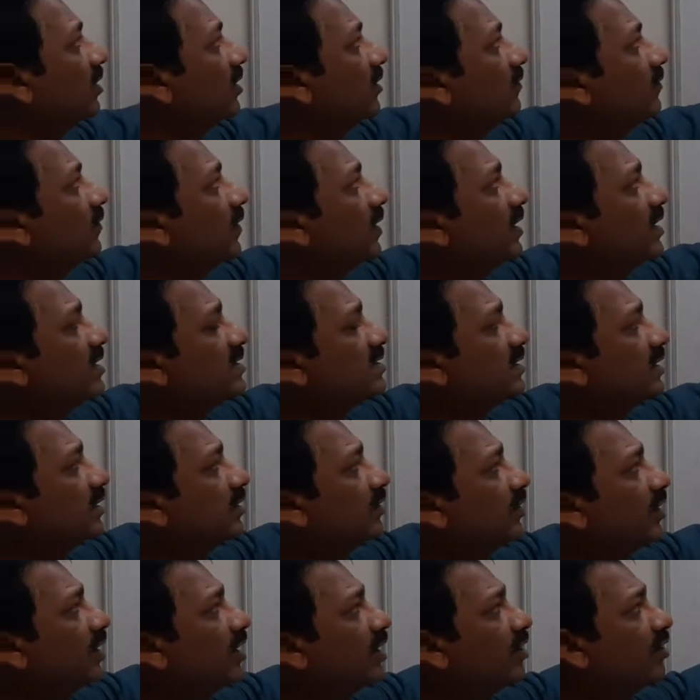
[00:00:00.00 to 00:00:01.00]
If L is
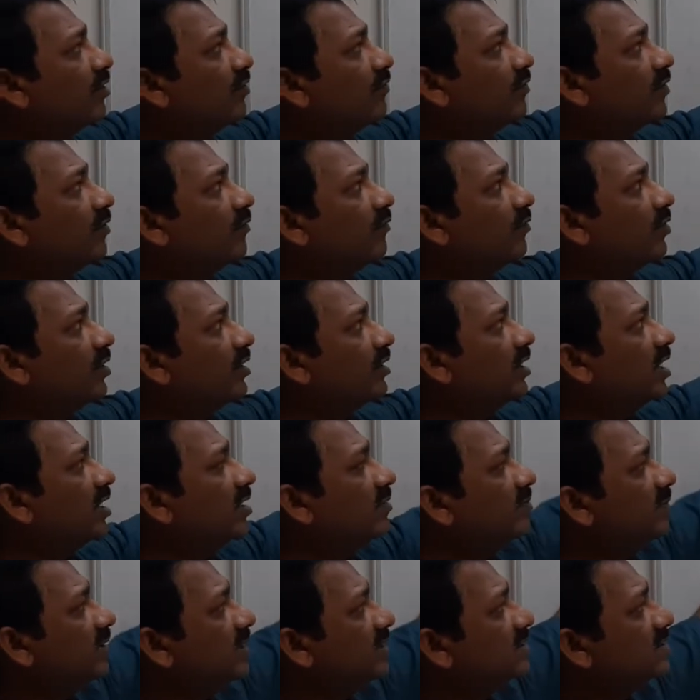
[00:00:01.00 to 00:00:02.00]
equal to n of m1,
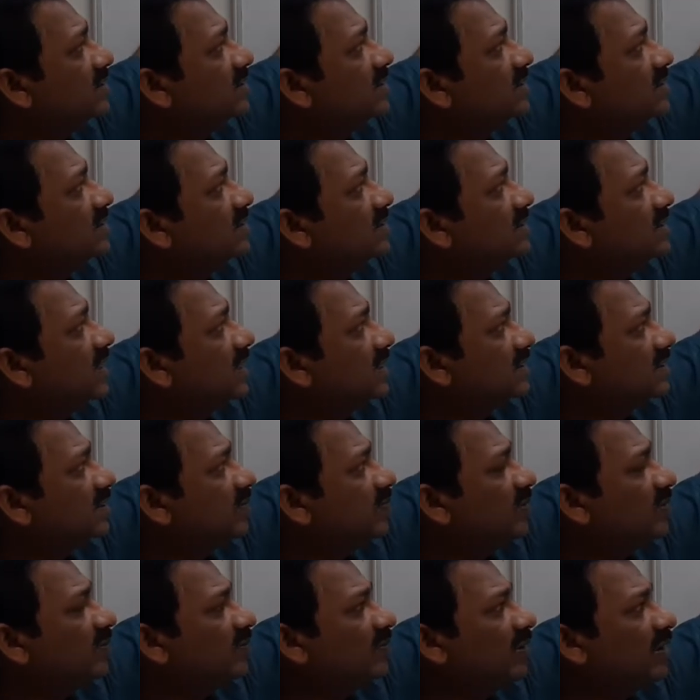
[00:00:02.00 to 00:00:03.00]
that means this is
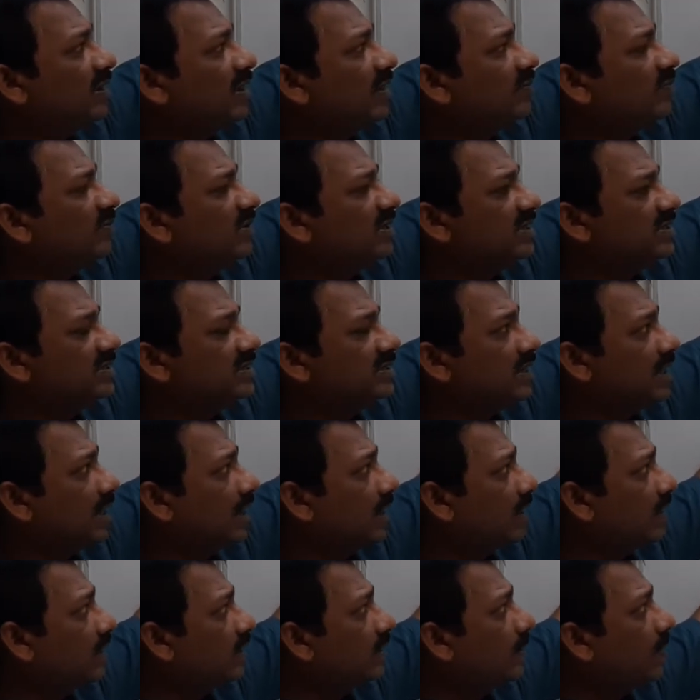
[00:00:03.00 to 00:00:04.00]
accepting by empty
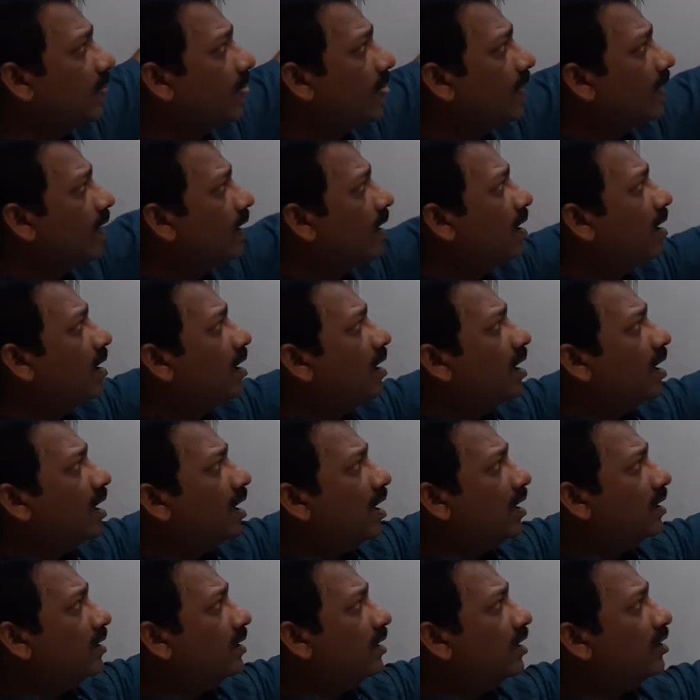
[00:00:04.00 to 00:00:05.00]
stack,
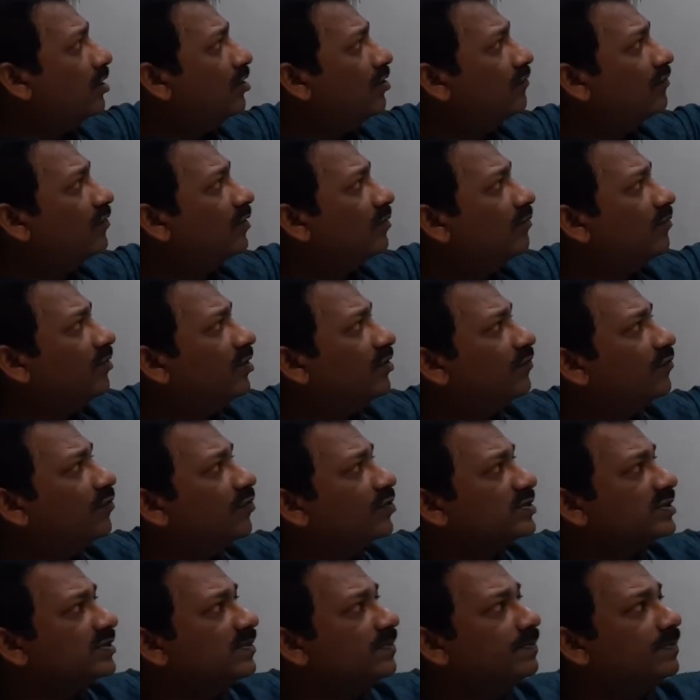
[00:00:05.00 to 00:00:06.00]
and n of m1
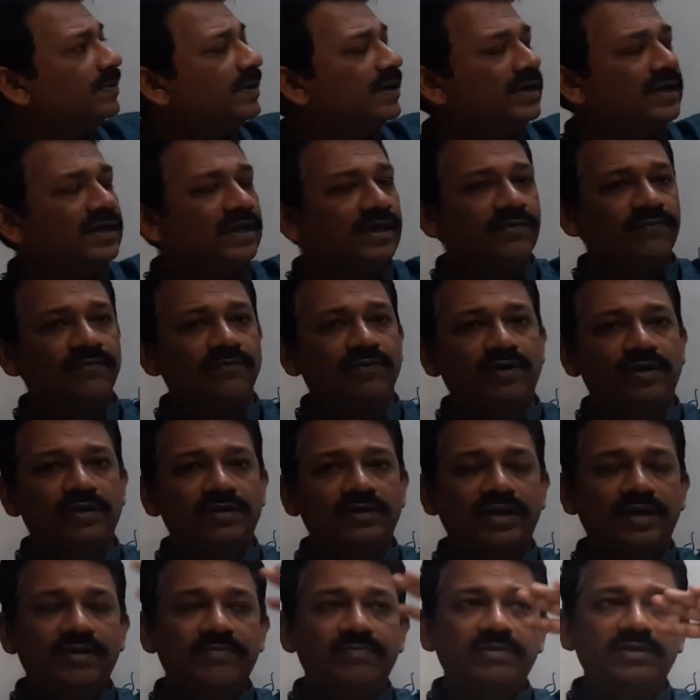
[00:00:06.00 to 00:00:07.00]
for some PDM1,
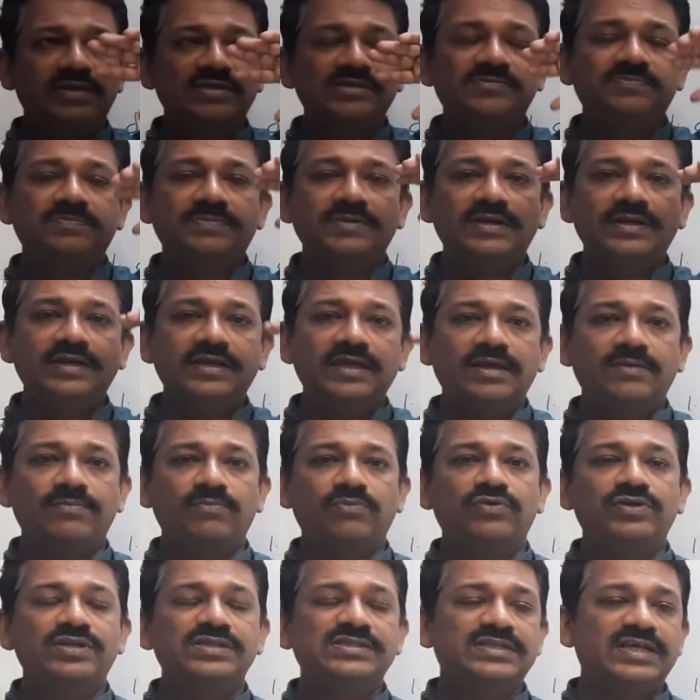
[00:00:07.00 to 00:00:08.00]
that means
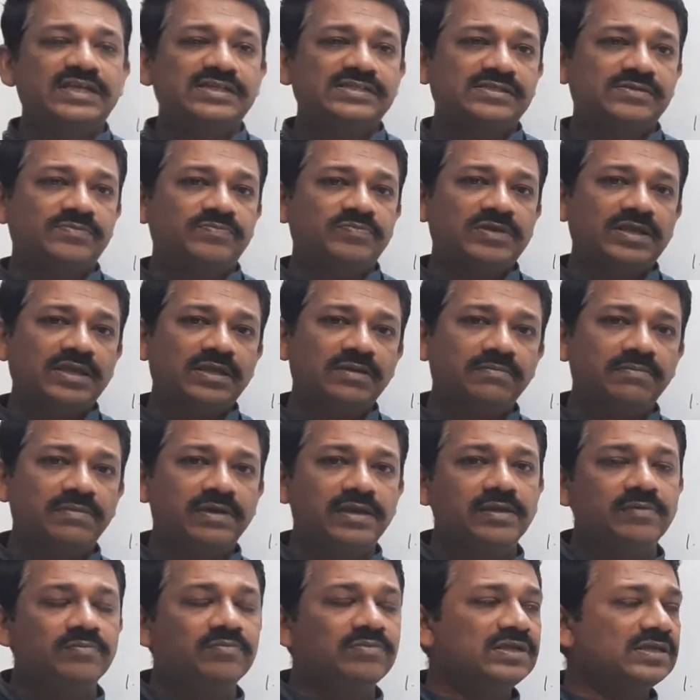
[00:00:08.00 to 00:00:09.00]
PDM1 is accepting by
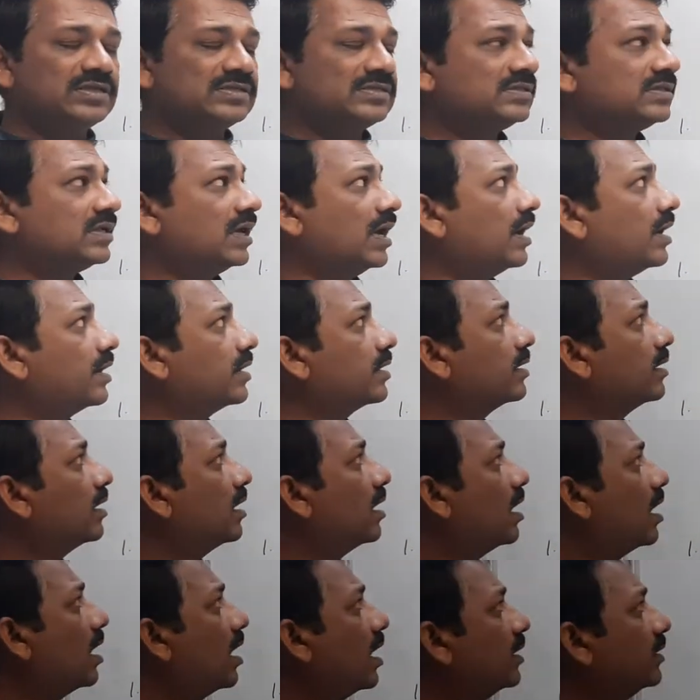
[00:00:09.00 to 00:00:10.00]
empty
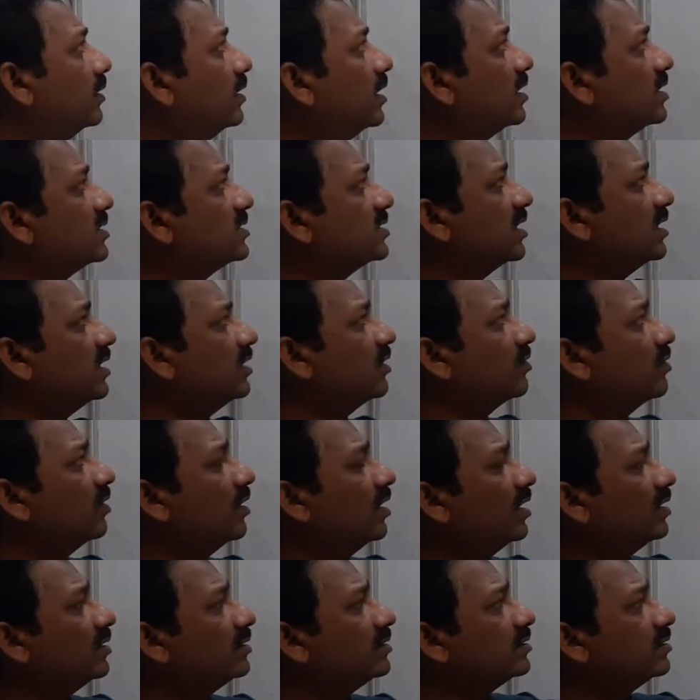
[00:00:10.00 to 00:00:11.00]
stack, and there is an
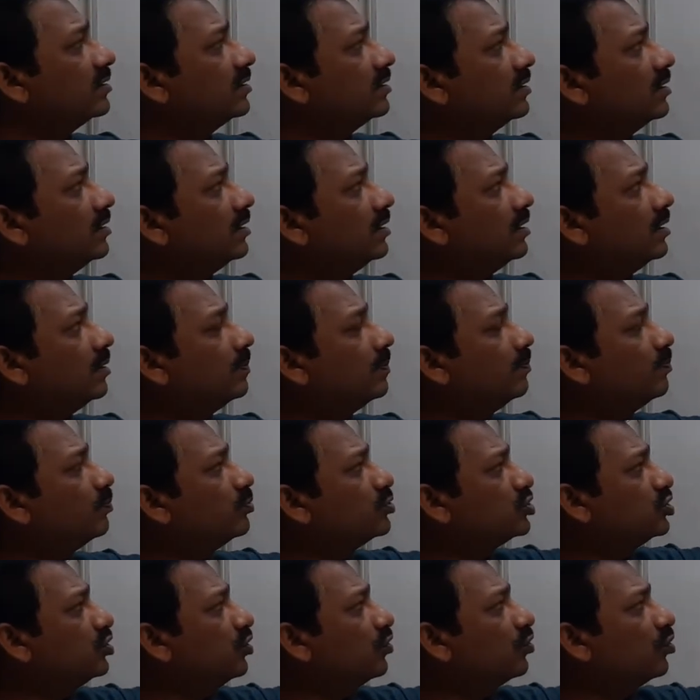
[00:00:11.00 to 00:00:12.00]
equivalent
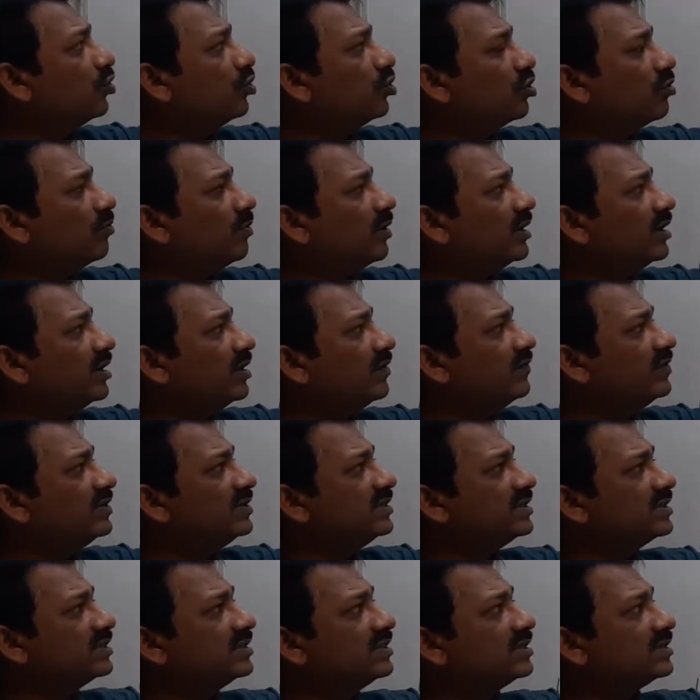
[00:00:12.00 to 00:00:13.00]
push down automaton
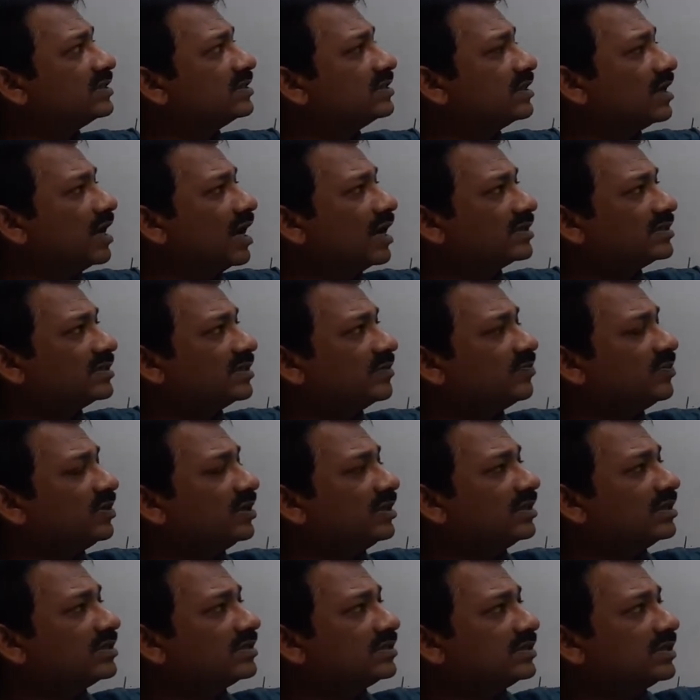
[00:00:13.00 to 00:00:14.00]
which is
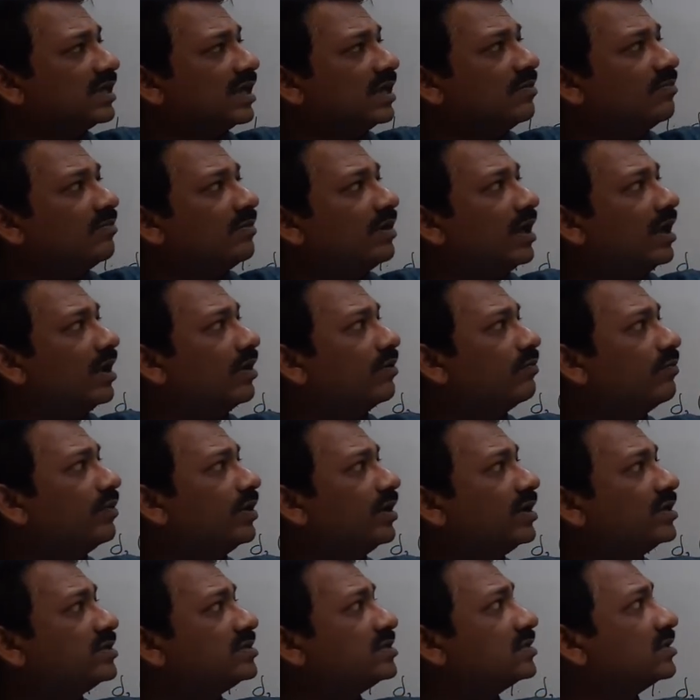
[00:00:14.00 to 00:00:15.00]
accepting the same
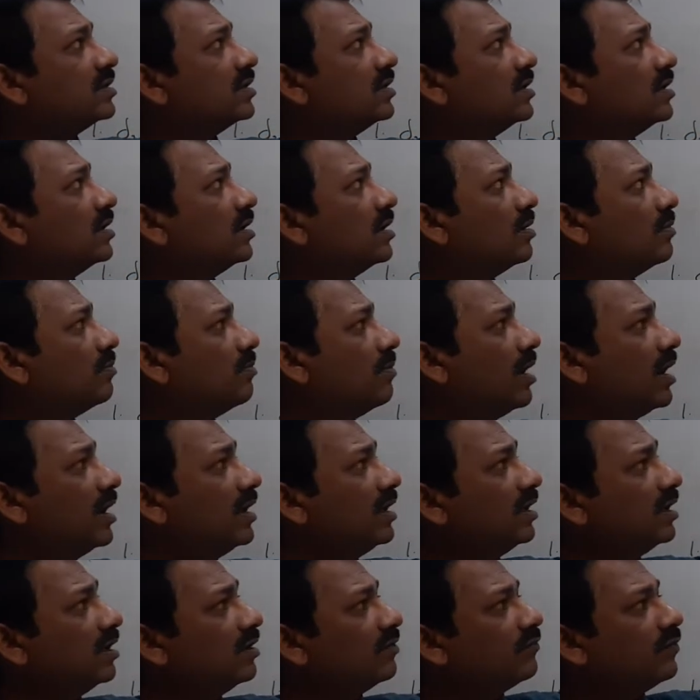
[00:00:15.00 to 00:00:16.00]
language
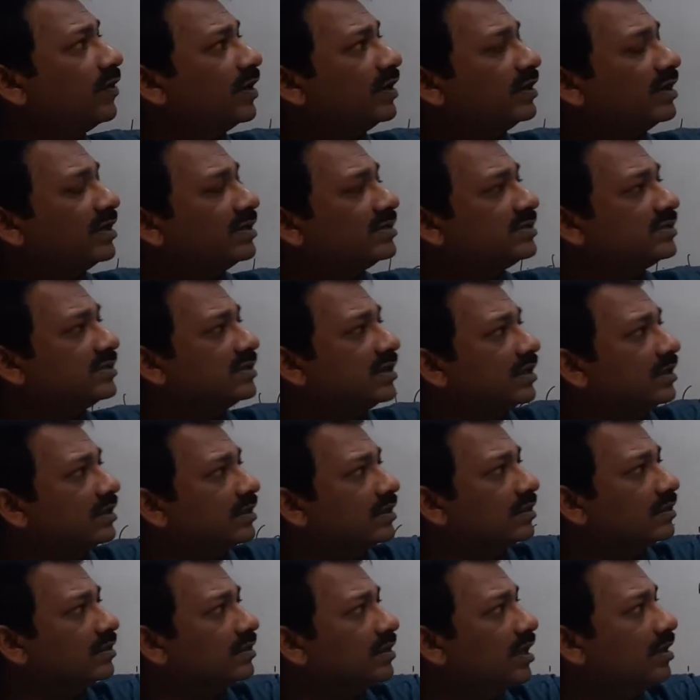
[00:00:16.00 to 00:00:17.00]
by final
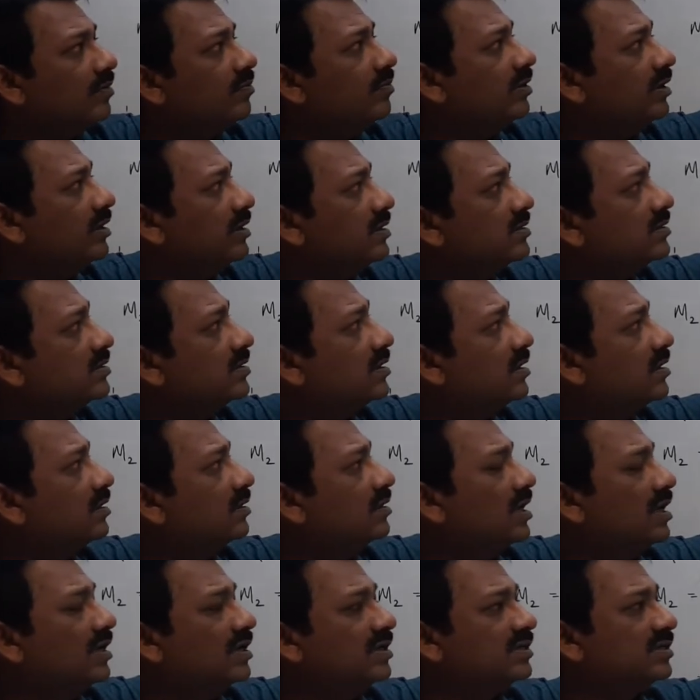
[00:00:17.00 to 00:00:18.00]
state. That means
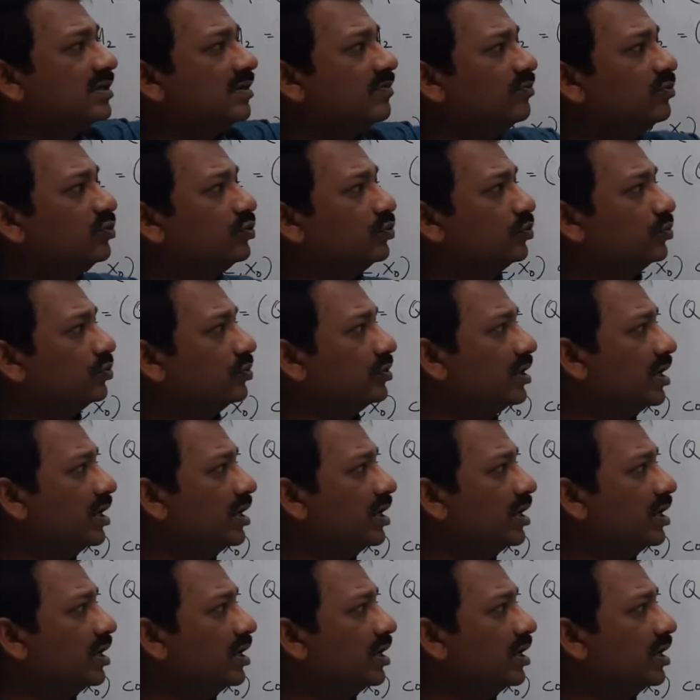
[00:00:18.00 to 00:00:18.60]
that is m2.